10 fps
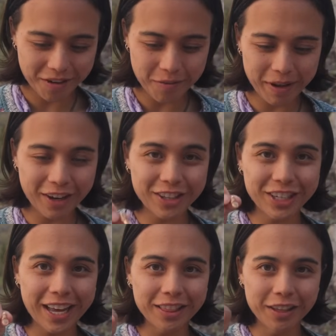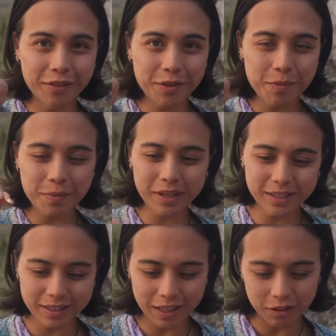Oh my gosh, I love them because they